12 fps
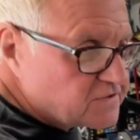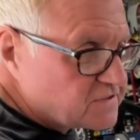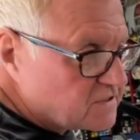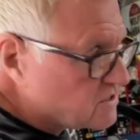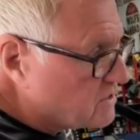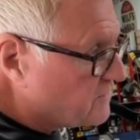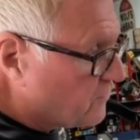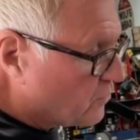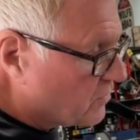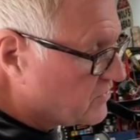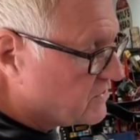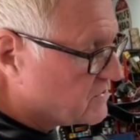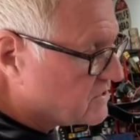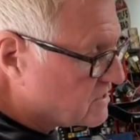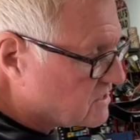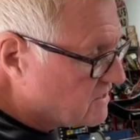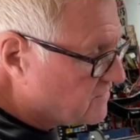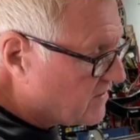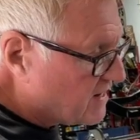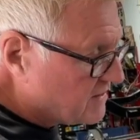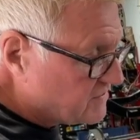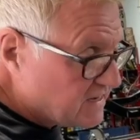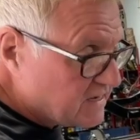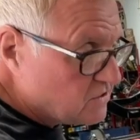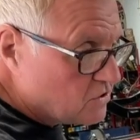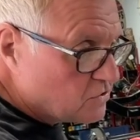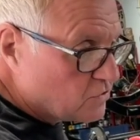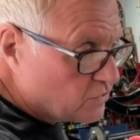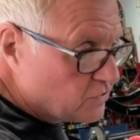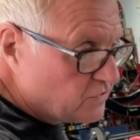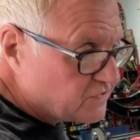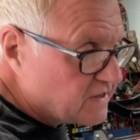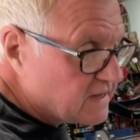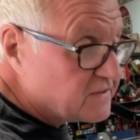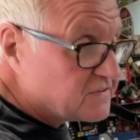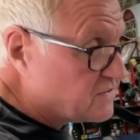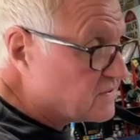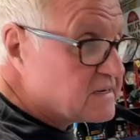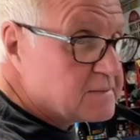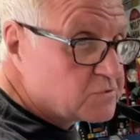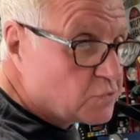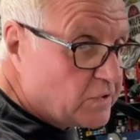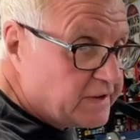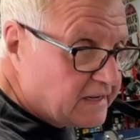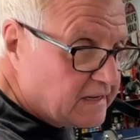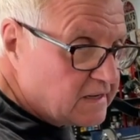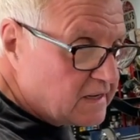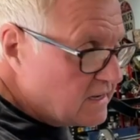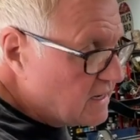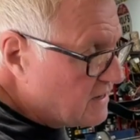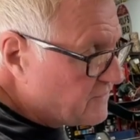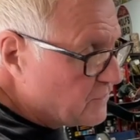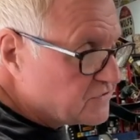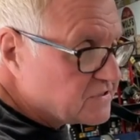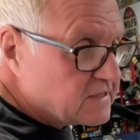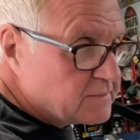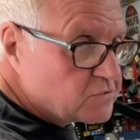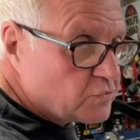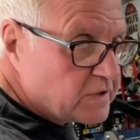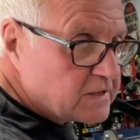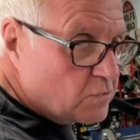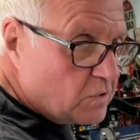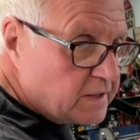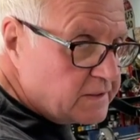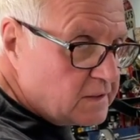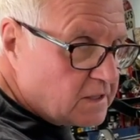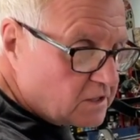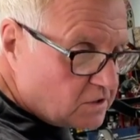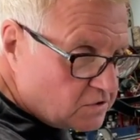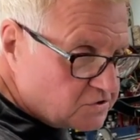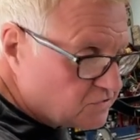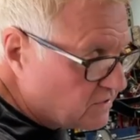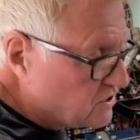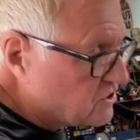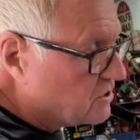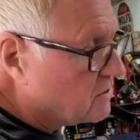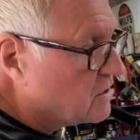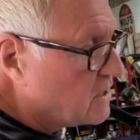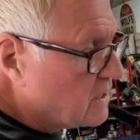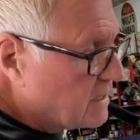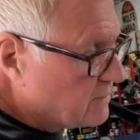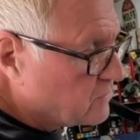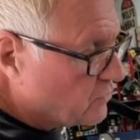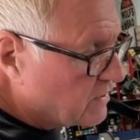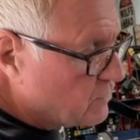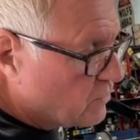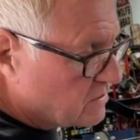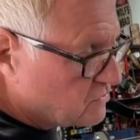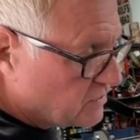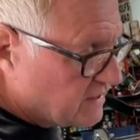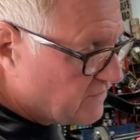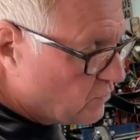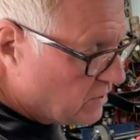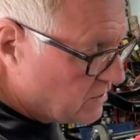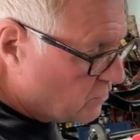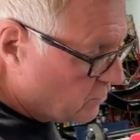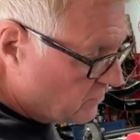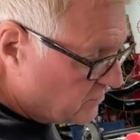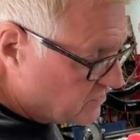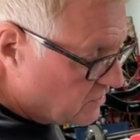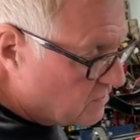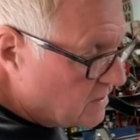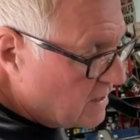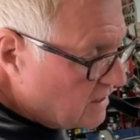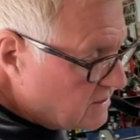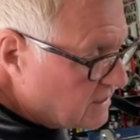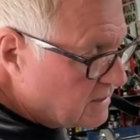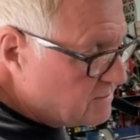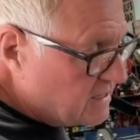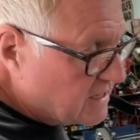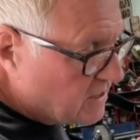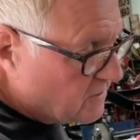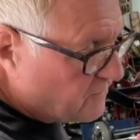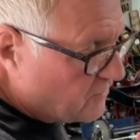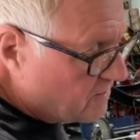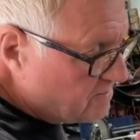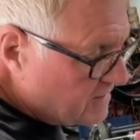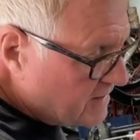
64s, and 65s had no grooves, and this is an M20. If it was an M21, a close ratio, M21s would have one groove. So you got to be careful.